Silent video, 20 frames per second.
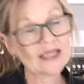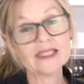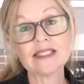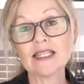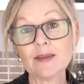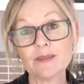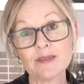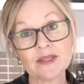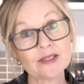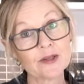
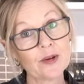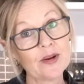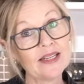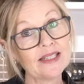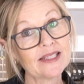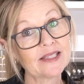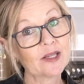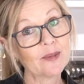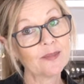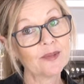Tap the
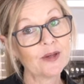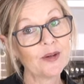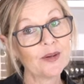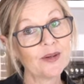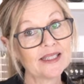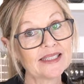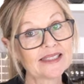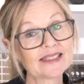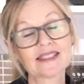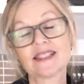screen to stop the
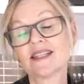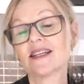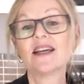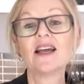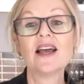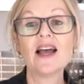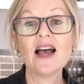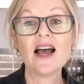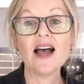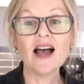noise.
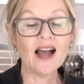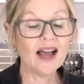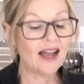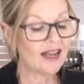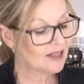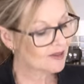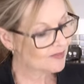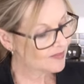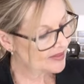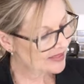
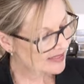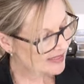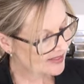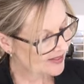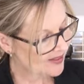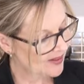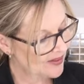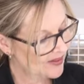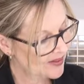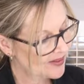Um,
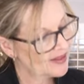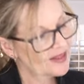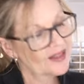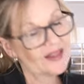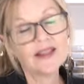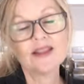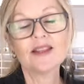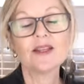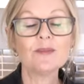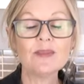so
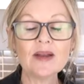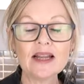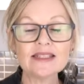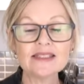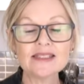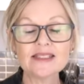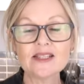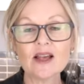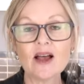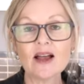the
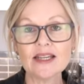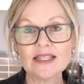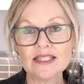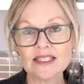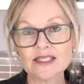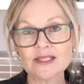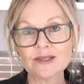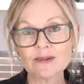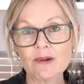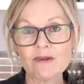blunt side
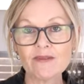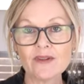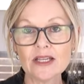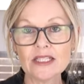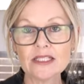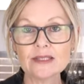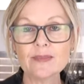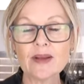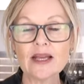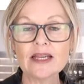is the
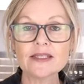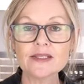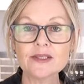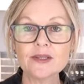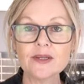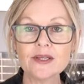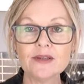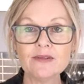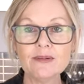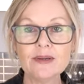reverse blade.
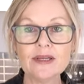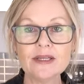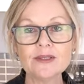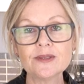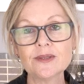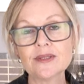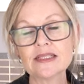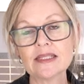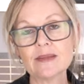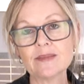So if we're
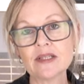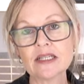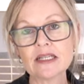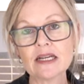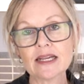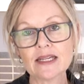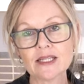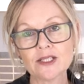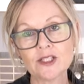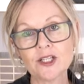doing something
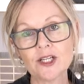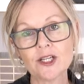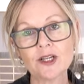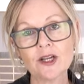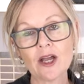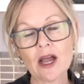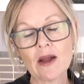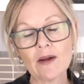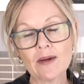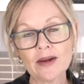like a chicken
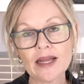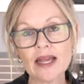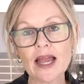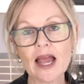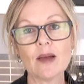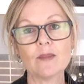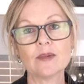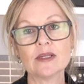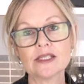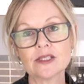curry
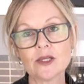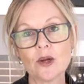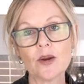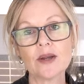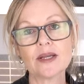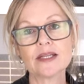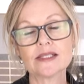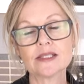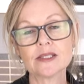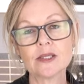and we're
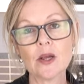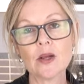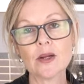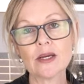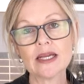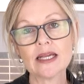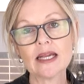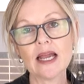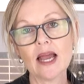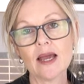stirring it
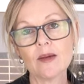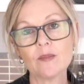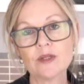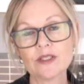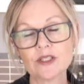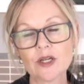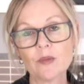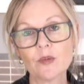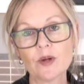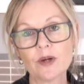slowly and we
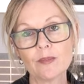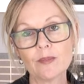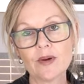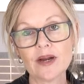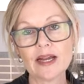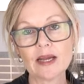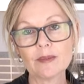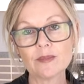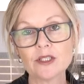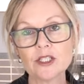don't want to
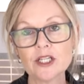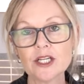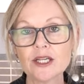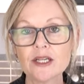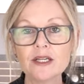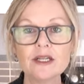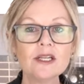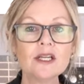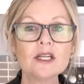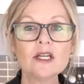break up the
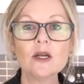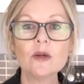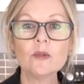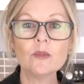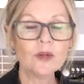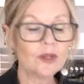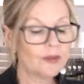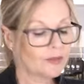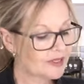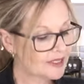chicken,
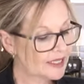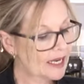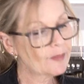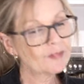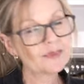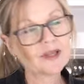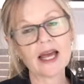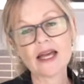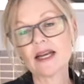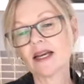we would
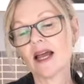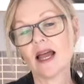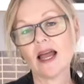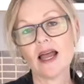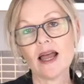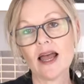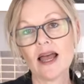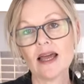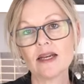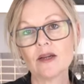tap that
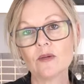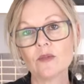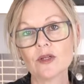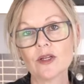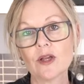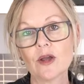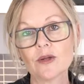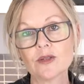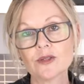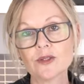and it
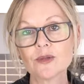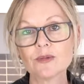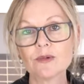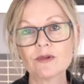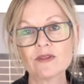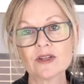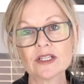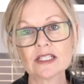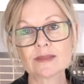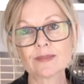would go to
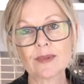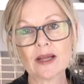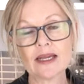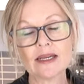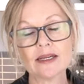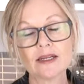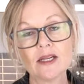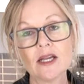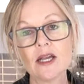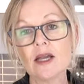reverse
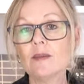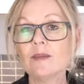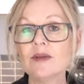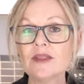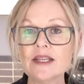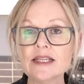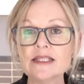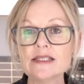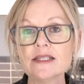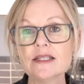blade.
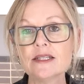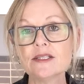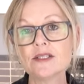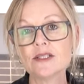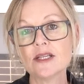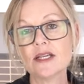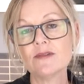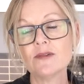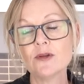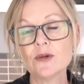But these
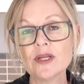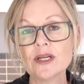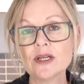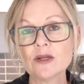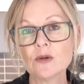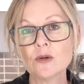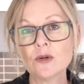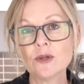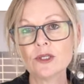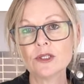things, if you're in a
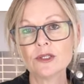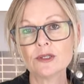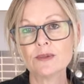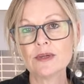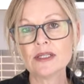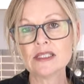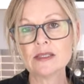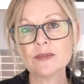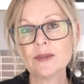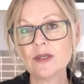Cookidoo
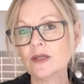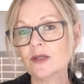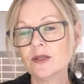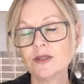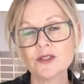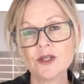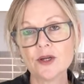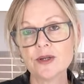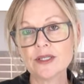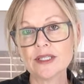recipe,
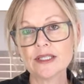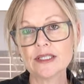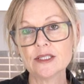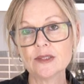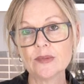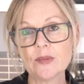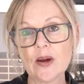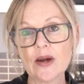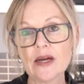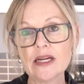you don't need
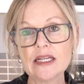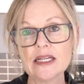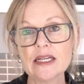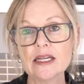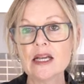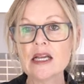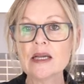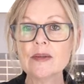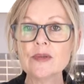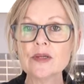to worry
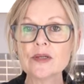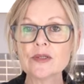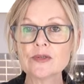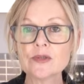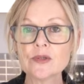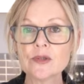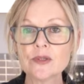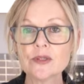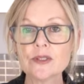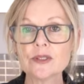because
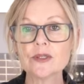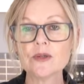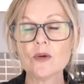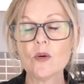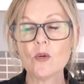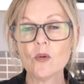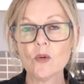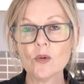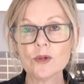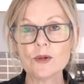Cookidoo
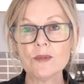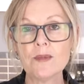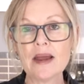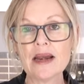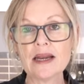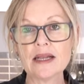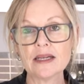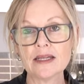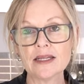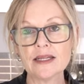
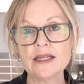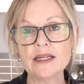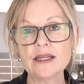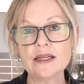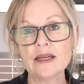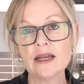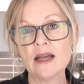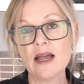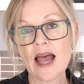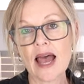automatically
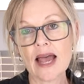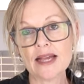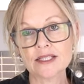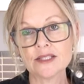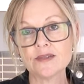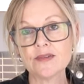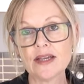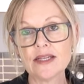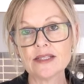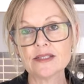
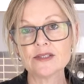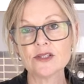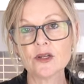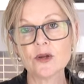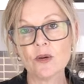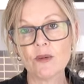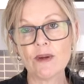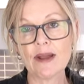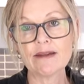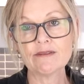activates the
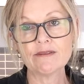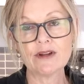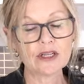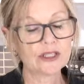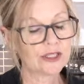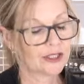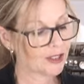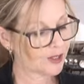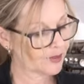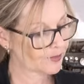correct
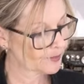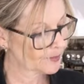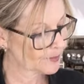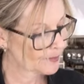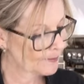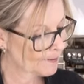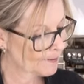function.